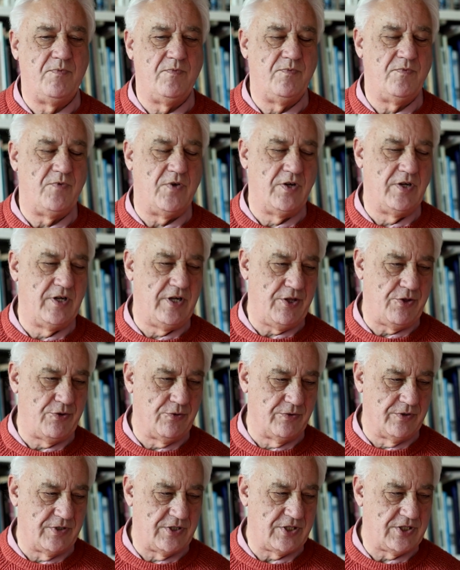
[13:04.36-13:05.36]
fondly
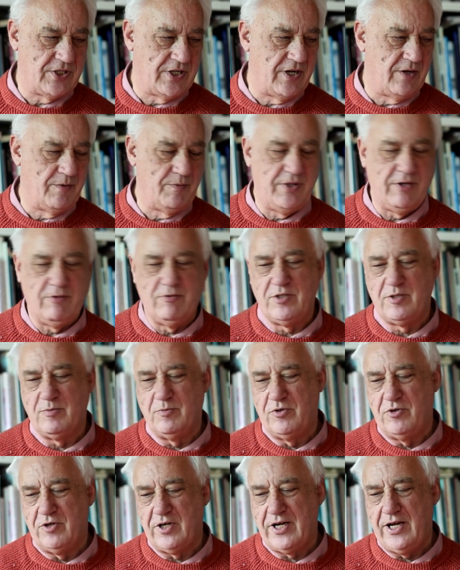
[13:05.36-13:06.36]
thought to start with it was
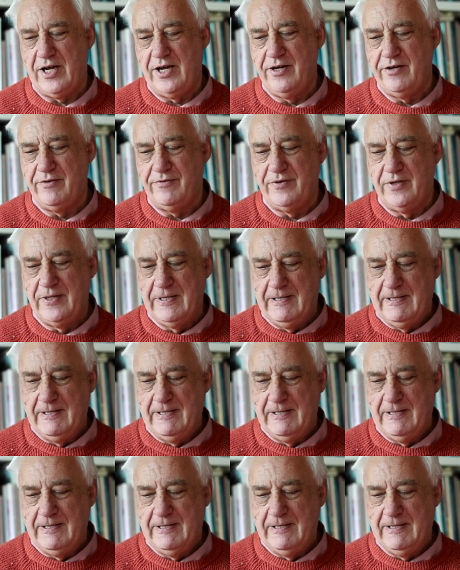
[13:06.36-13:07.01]
more kind of